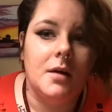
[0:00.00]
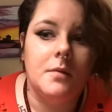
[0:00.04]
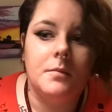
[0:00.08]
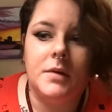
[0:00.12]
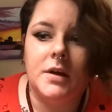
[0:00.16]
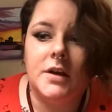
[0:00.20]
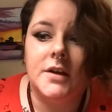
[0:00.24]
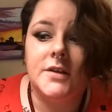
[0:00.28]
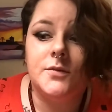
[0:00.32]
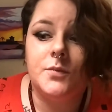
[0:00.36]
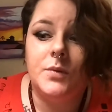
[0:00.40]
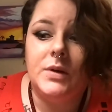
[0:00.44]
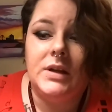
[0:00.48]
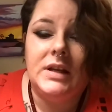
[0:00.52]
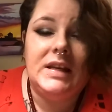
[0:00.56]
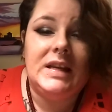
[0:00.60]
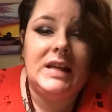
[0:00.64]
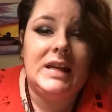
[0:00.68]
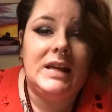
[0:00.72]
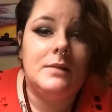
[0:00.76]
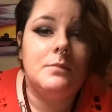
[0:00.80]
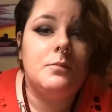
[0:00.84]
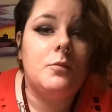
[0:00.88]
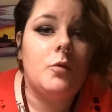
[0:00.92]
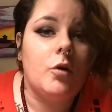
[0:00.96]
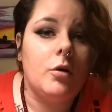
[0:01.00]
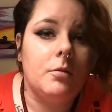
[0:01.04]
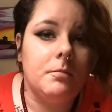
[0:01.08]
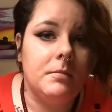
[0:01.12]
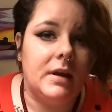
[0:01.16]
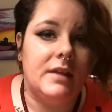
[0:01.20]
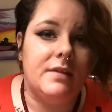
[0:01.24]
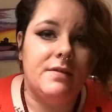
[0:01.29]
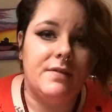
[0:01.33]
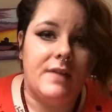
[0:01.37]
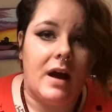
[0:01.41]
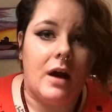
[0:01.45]
because we need more
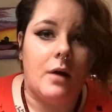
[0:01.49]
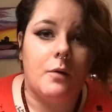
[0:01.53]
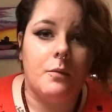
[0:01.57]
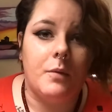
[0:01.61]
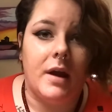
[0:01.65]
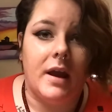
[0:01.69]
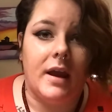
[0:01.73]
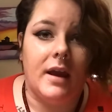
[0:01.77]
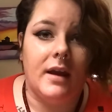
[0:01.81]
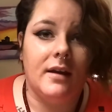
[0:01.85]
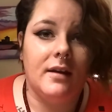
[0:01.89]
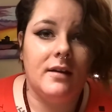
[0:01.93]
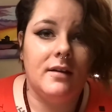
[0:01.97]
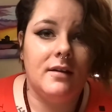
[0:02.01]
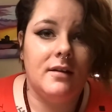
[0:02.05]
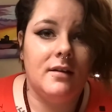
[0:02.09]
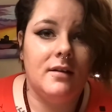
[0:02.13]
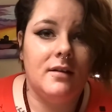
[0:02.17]
men that way.